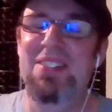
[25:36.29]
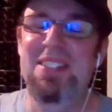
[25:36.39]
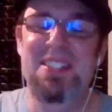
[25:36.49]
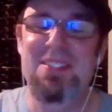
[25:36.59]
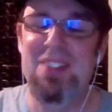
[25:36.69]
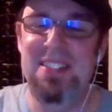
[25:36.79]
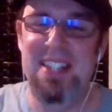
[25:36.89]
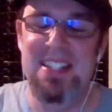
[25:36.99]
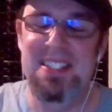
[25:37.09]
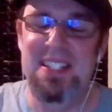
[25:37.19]
This is
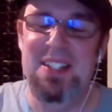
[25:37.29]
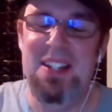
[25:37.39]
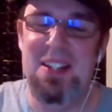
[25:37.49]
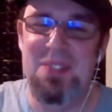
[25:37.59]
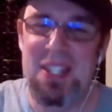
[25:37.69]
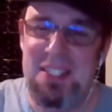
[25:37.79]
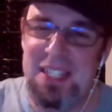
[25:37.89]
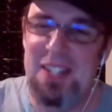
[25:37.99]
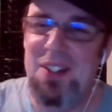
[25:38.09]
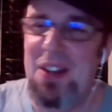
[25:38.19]
fantastic. But like you
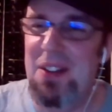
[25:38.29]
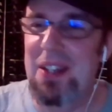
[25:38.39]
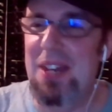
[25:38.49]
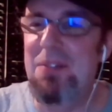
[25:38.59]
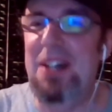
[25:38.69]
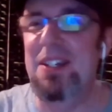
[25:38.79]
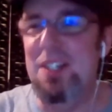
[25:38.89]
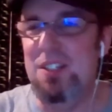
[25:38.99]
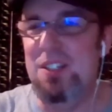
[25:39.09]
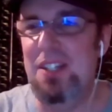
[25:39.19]
said, I'm not going
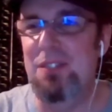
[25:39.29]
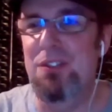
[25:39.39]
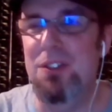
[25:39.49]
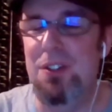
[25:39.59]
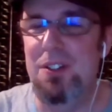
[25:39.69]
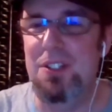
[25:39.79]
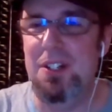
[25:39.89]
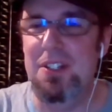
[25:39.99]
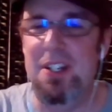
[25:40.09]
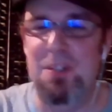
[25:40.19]
to take the floor and
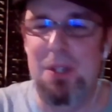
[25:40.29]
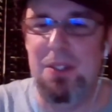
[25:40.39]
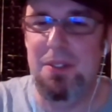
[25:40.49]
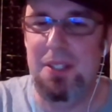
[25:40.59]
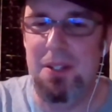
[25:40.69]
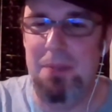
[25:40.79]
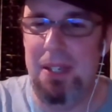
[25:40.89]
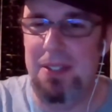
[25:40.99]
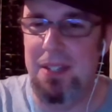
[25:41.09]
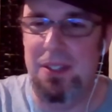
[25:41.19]
start talking about
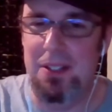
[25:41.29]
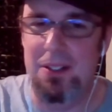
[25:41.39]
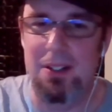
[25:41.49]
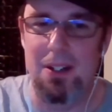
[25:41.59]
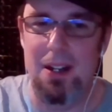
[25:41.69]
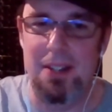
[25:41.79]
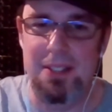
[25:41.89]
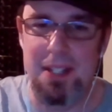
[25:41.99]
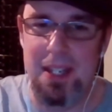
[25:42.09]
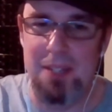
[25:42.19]
bands I think are hot
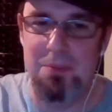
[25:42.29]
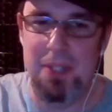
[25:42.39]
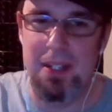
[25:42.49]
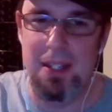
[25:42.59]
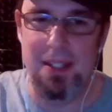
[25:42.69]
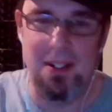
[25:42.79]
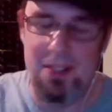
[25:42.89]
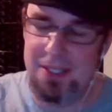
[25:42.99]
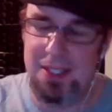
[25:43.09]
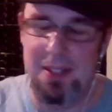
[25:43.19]
today. But like
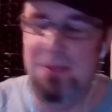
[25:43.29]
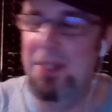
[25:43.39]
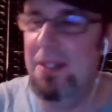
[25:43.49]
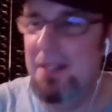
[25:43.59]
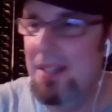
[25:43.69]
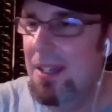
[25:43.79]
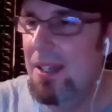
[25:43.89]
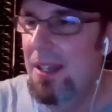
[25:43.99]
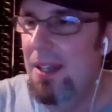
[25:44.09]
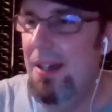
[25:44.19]
I said,
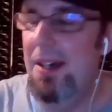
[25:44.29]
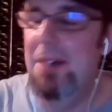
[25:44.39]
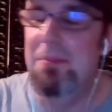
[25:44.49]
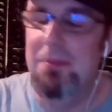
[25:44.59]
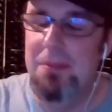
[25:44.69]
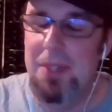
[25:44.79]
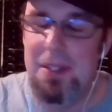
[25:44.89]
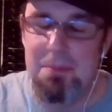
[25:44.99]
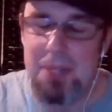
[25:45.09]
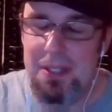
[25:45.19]
um,
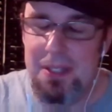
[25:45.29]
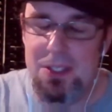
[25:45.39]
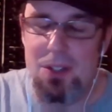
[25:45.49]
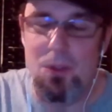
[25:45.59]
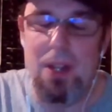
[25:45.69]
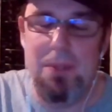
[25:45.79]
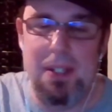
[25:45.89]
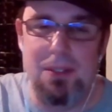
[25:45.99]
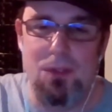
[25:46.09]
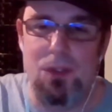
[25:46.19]
so well, I
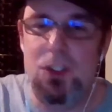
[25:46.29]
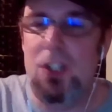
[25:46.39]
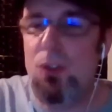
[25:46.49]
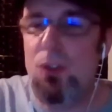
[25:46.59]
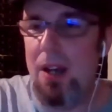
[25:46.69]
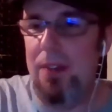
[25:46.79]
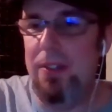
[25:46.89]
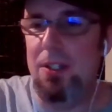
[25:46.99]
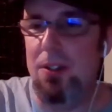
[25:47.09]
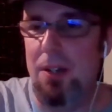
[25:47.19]
mean, since we're on
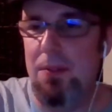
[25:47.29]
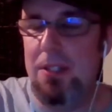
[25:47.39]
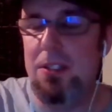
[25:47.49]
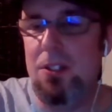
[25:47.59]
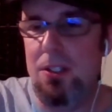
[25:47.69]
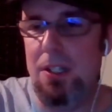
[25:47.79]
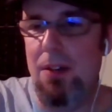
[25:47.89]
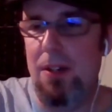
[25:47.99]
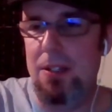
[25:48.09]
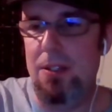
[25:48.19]
this subject, I mean, this is usually
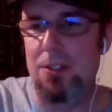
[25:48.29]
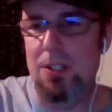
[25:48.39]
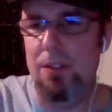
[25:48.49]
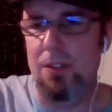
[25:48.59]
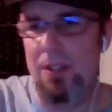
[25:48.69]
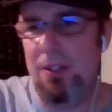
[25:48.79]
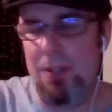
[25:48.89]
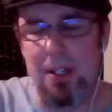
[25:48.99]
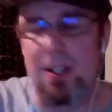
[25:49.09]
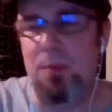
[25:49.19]
how I close the interview. I think
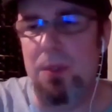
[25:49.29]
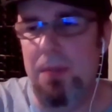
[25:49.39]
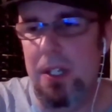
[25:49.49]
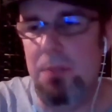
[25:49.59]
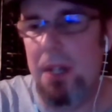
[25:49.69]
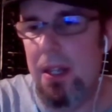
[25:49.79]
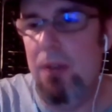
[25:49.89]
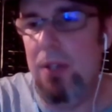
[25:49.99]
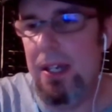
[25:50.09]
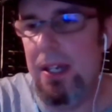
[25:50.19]
we got a couple more minutes, but
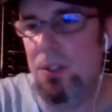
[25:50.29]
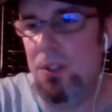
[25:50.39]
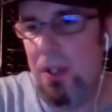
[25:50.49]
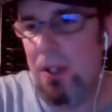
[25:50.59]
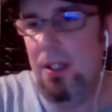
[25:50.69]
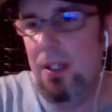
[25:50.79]
I will ask. So what?